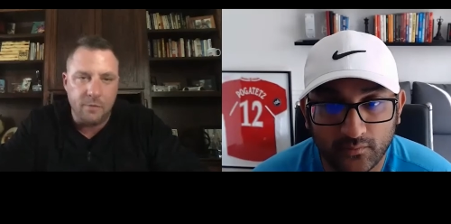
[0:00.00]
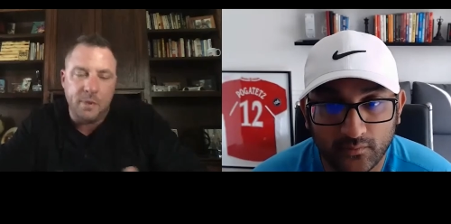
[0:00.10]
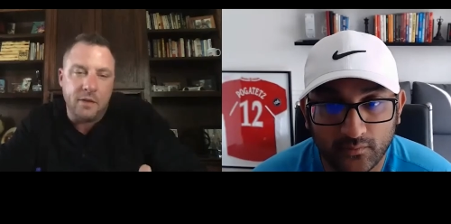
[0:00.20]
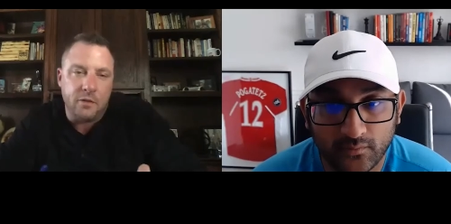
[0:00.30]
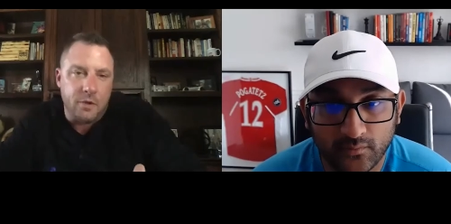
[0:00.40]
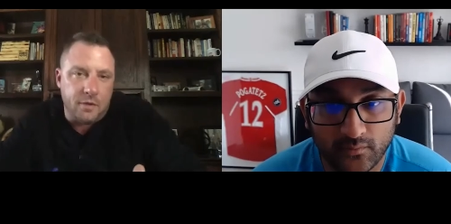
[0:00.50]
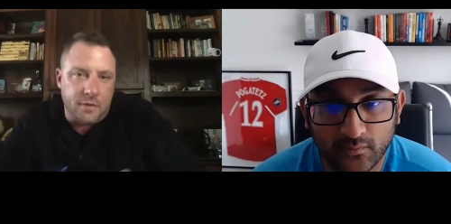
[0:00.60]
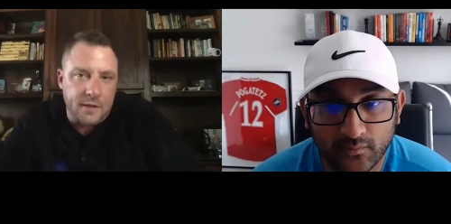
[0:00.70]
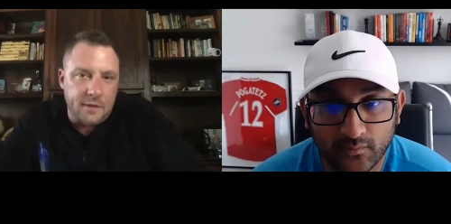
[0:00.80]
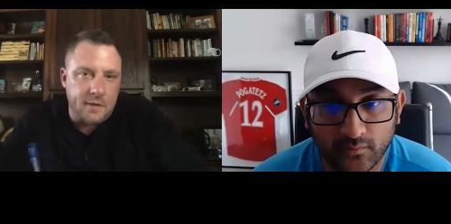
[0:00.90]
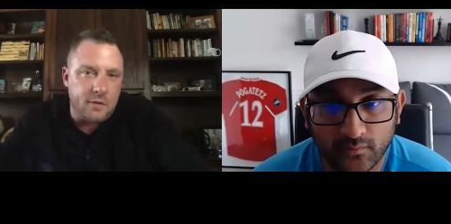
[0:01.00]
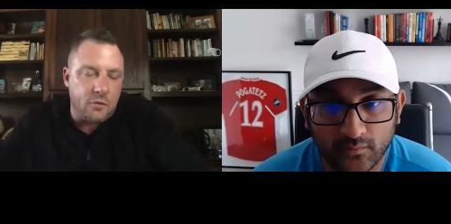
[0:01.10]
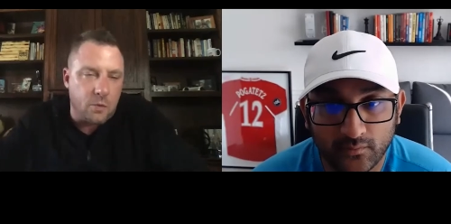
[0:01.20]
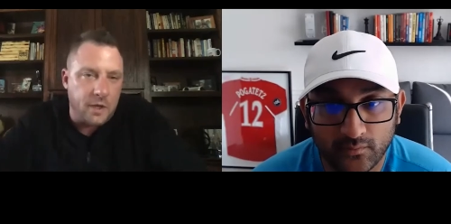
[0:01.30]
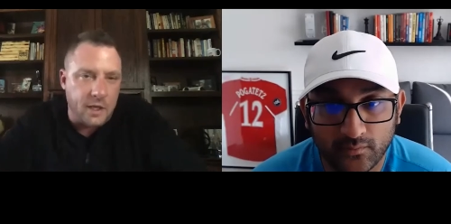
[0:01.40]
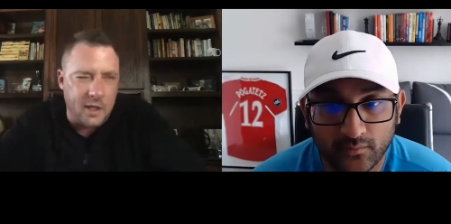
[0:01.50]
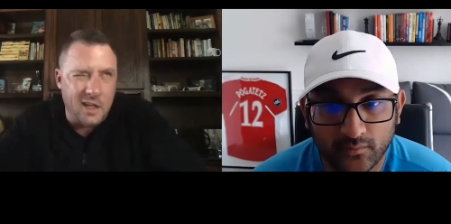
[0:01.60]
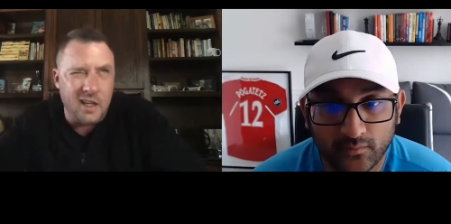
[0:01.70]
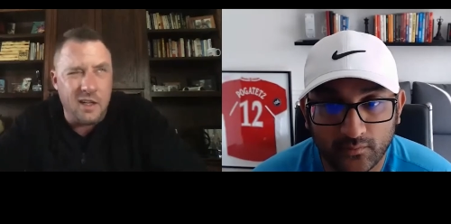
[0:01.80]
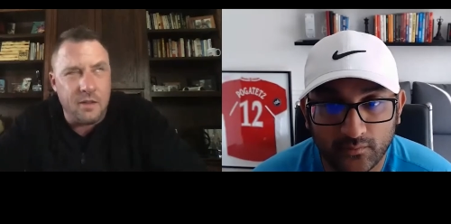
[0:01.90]
Speaker 1: been doing events since
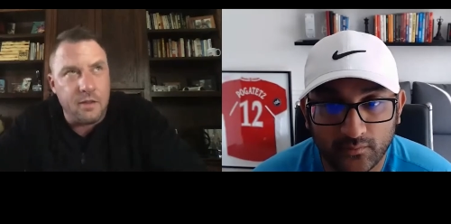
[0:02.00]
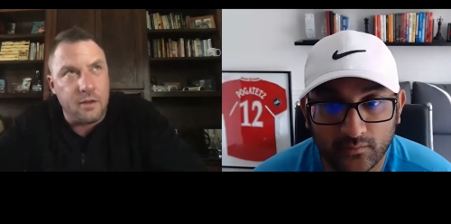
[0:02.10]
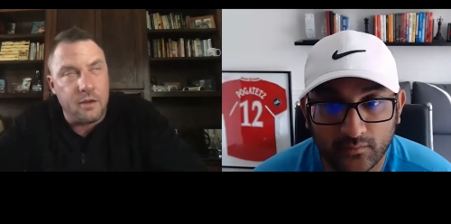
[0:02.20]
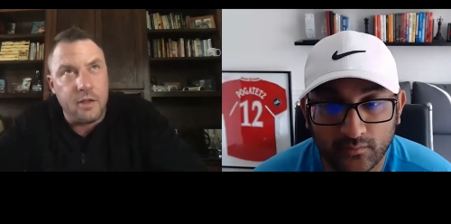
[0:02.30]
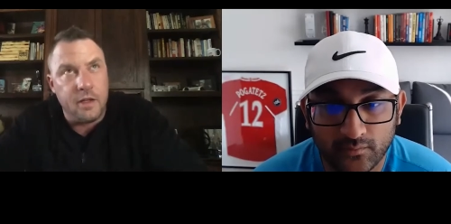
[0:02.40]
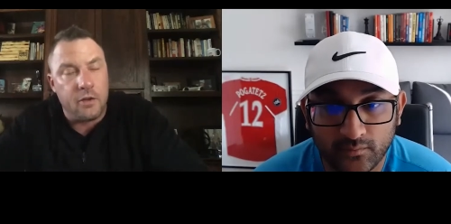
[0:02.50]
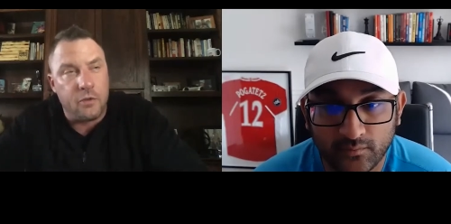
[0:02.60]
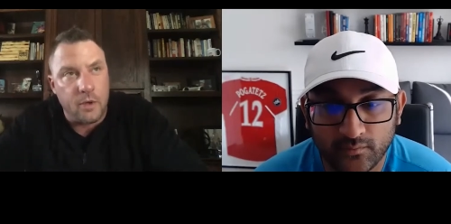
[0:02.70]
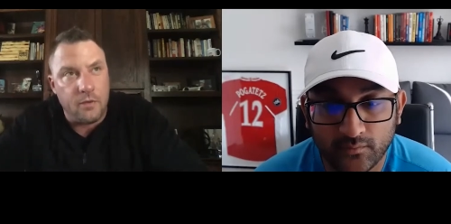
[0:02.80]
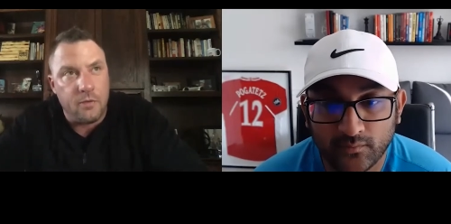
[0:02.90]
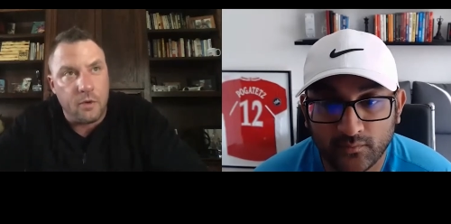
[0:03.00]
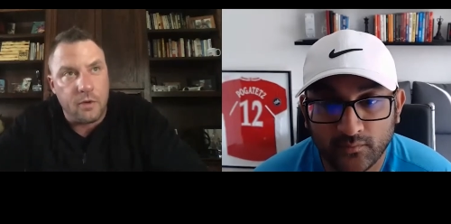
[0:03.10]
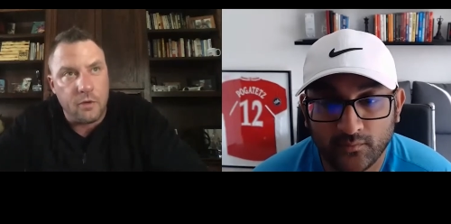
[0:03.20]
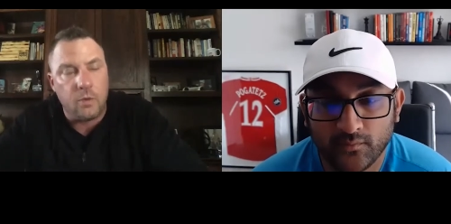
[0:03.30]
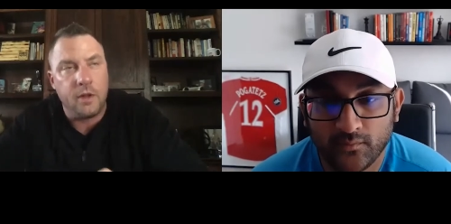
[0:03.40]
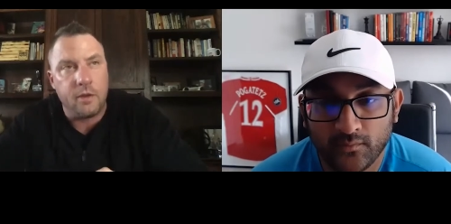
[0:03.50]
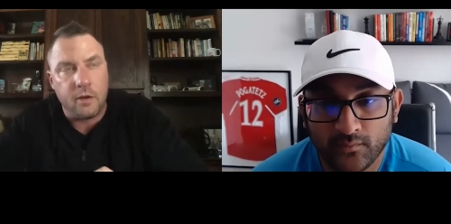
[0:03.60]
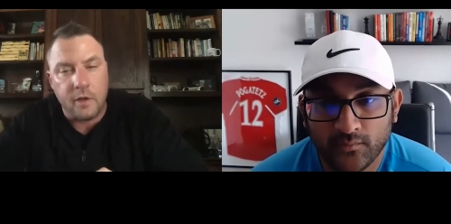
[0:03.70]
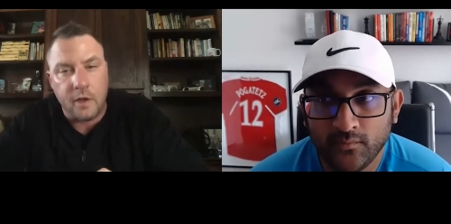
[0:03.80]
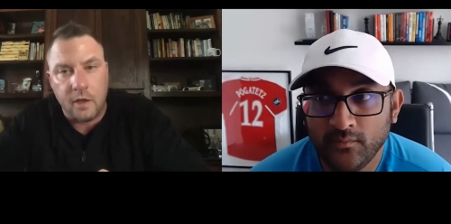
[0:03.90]
2013 or 2014,
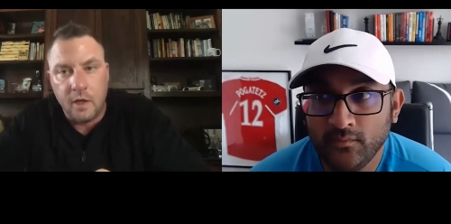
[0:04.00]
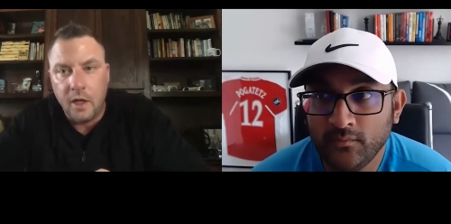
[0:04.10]
2013.